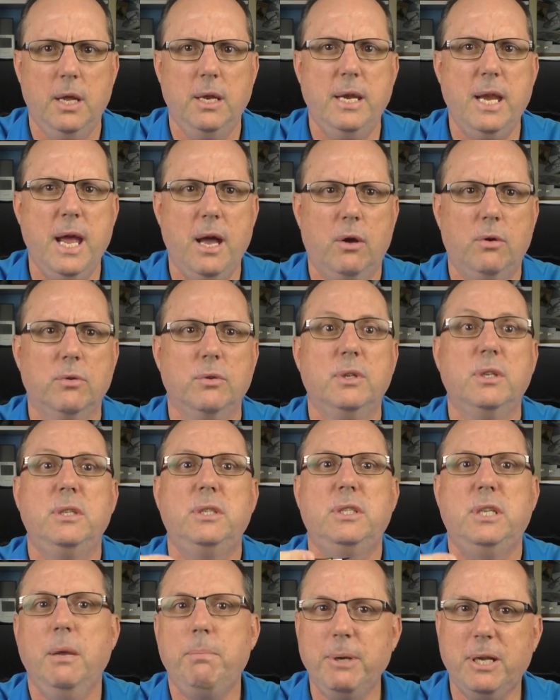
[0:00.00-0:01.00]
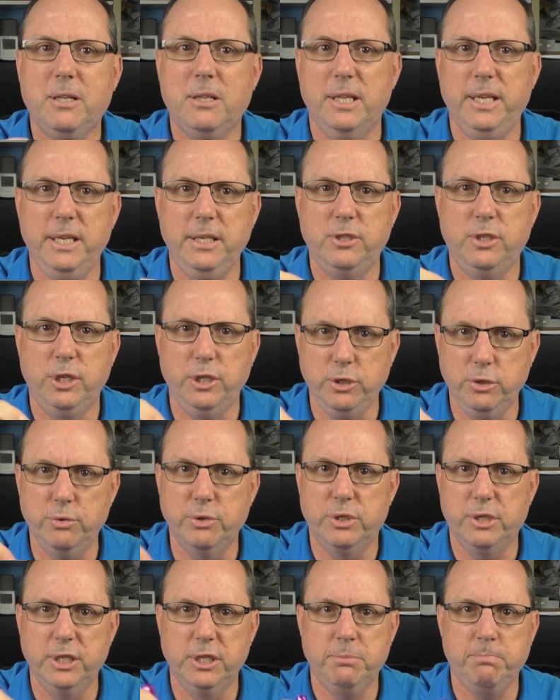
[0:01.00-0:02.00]
Now, typically, to
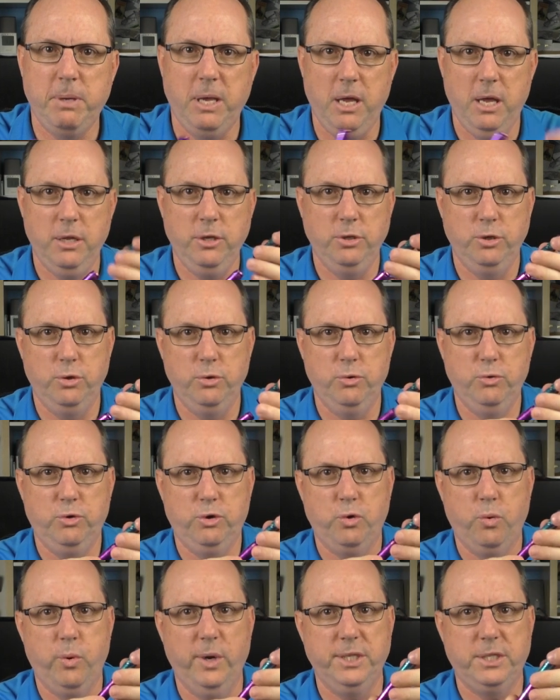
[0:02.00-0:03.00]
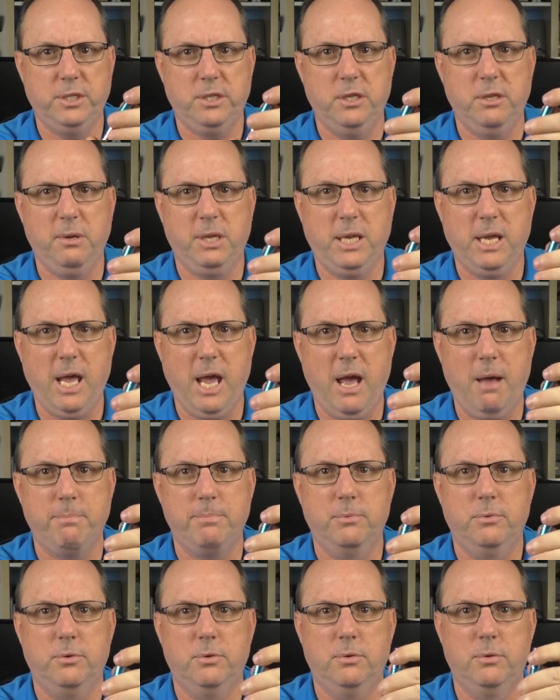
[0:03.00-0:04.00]
use this pen, you twist the
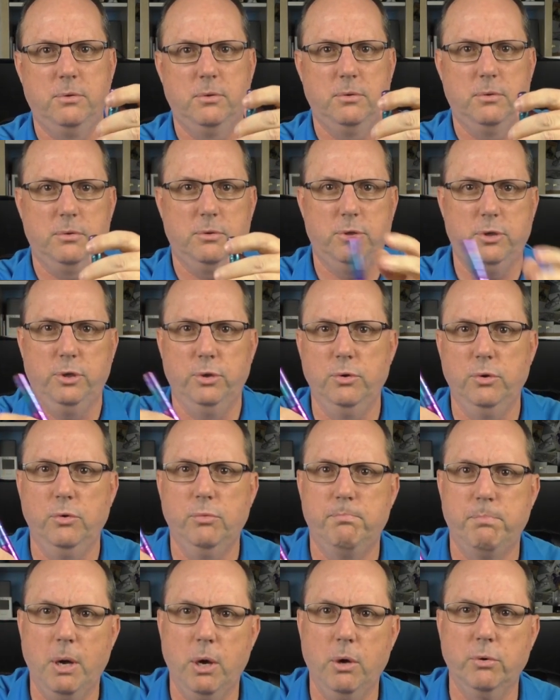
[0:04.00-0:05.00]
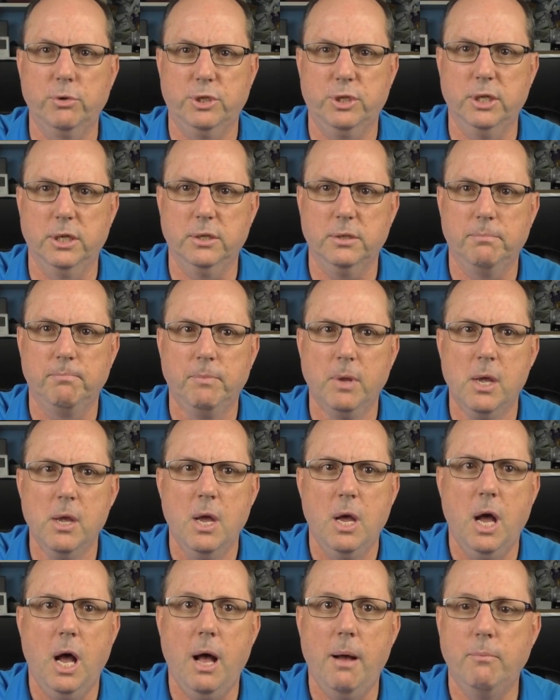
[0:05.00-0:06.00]
cap to post it,
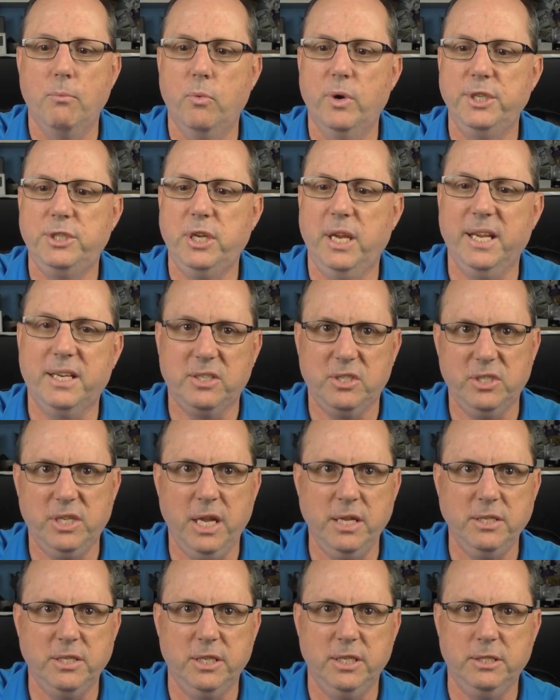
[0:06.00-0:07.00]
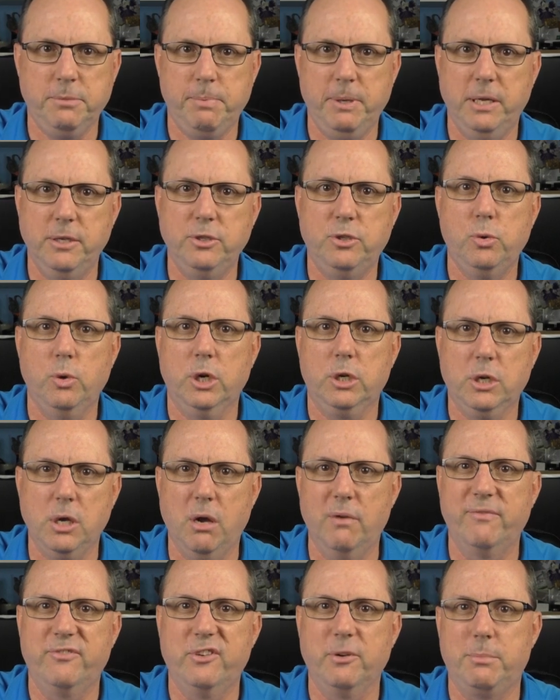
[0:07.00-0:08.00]
um, which extends this pen to a
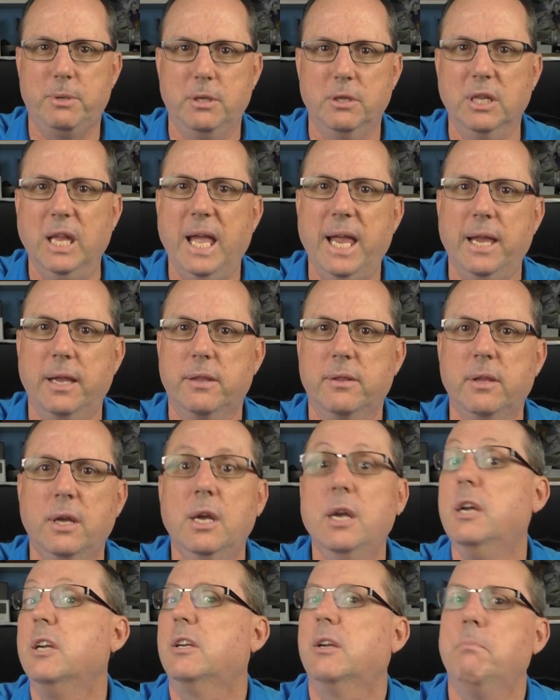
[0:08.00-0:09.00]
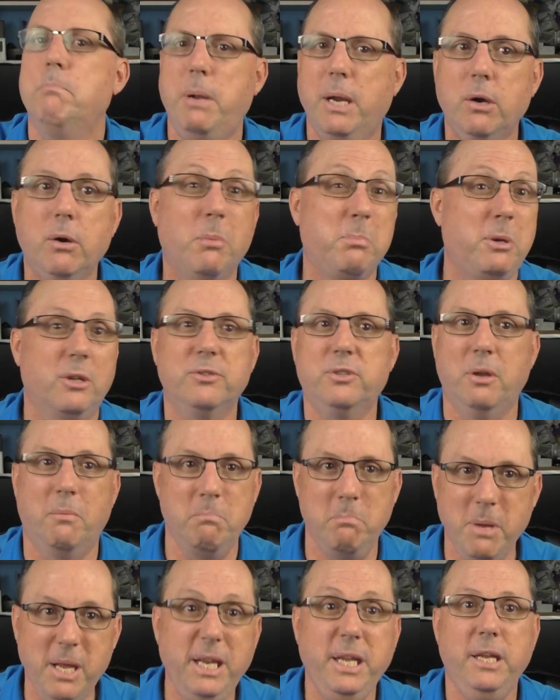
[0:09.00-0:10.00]
comfortable length, comparable to
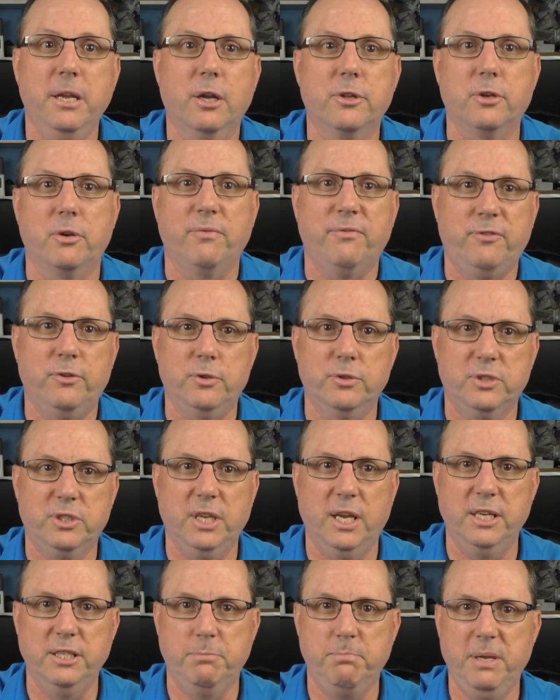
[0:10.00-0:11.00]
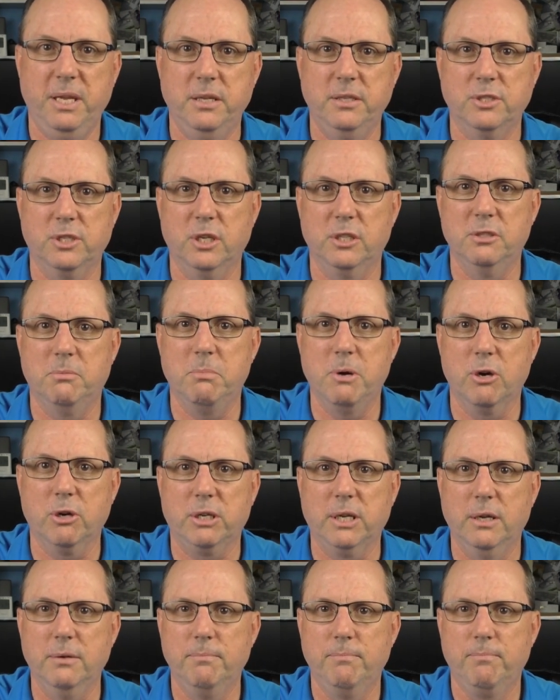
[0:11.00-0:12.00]
many other full-size pens on the
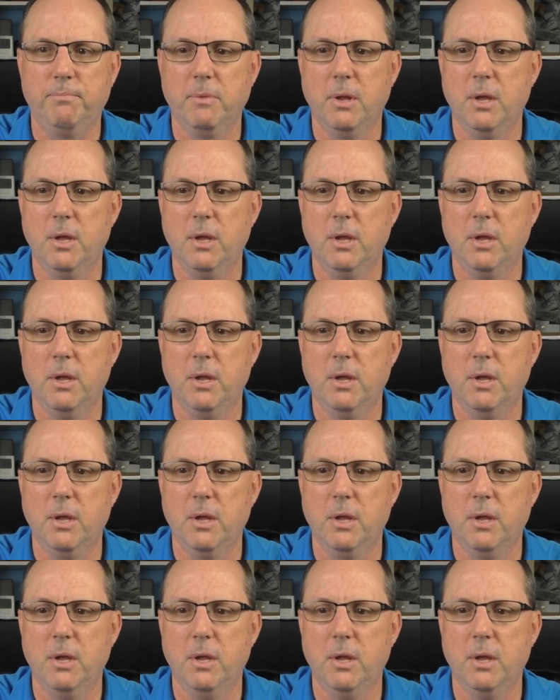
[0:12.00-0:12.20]
market.